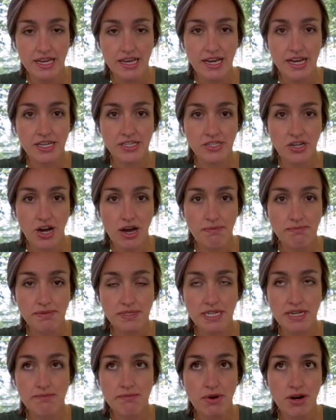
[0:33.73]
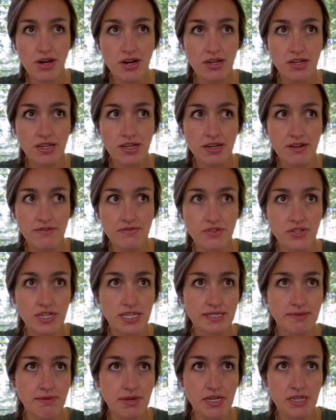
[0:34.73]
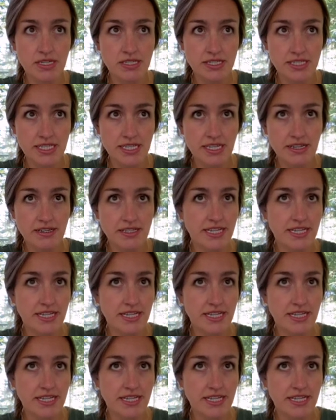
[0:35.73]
adopt a model of transparency